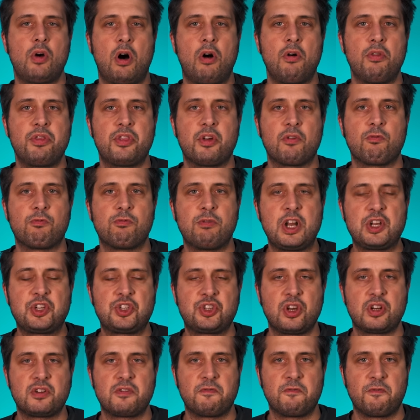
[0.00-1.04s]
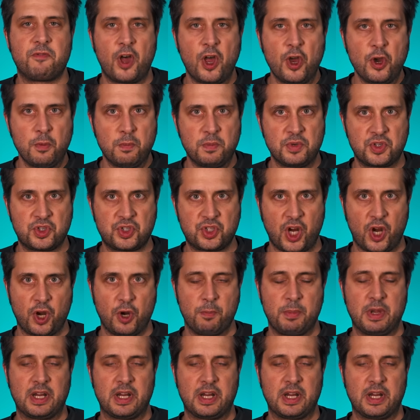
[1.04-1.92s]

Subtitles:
on the Richard Vobes show,